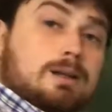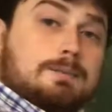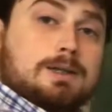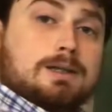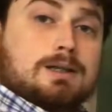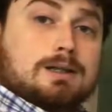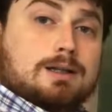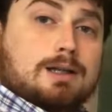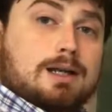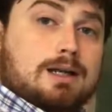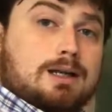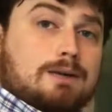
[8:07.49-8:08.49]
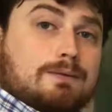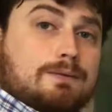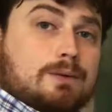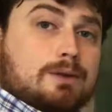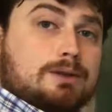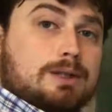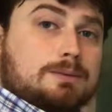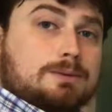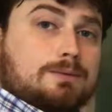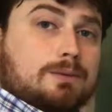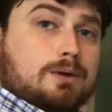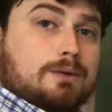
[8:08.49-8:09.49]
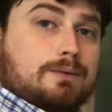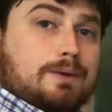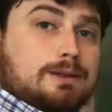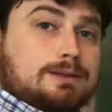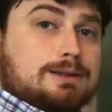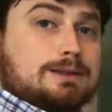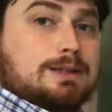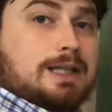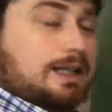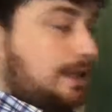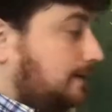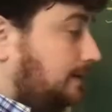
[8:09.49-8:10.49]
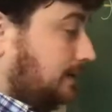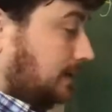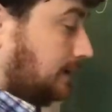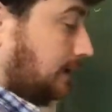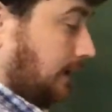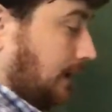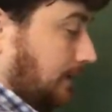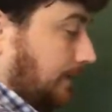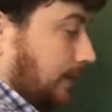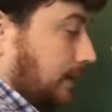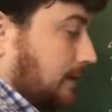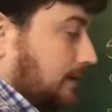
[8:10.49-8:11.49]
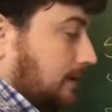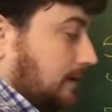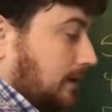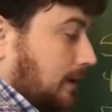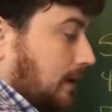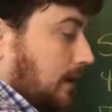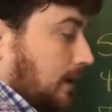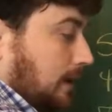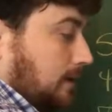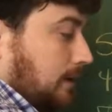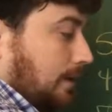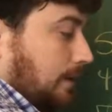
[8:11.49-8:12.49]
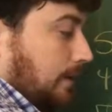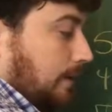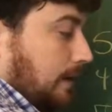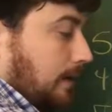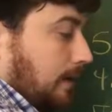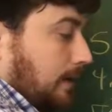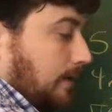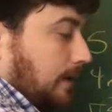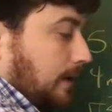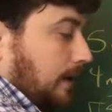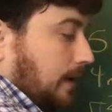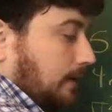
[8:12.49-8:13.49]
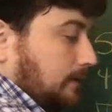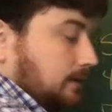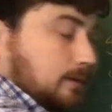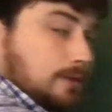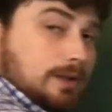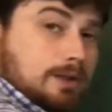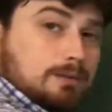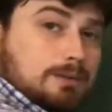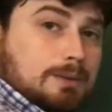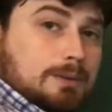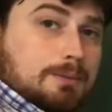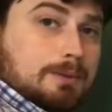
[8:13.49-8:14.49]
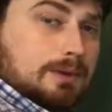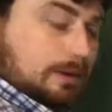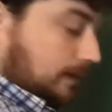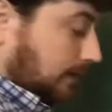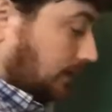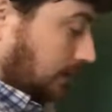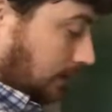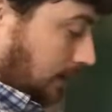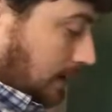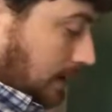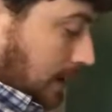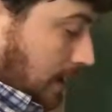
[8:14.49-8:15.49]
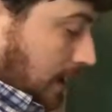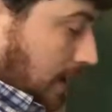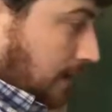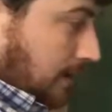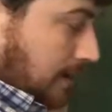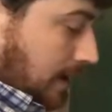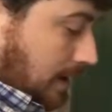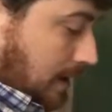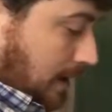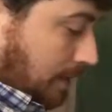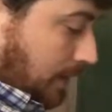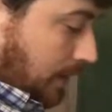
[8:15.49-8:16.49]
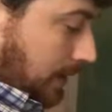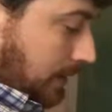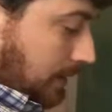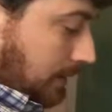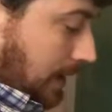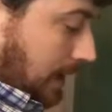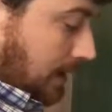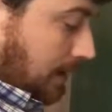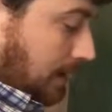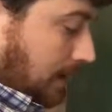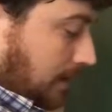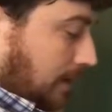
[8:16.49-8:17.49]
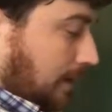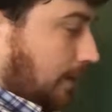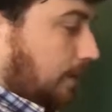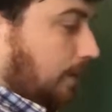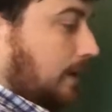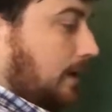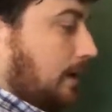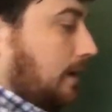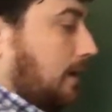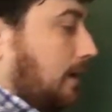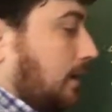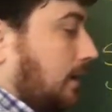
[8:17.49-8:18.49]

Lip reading: then I'm going to get -4 times 4/5 is -16/5. So I'm going to write that one down so I can remember it. And then I'm going to add that to 3.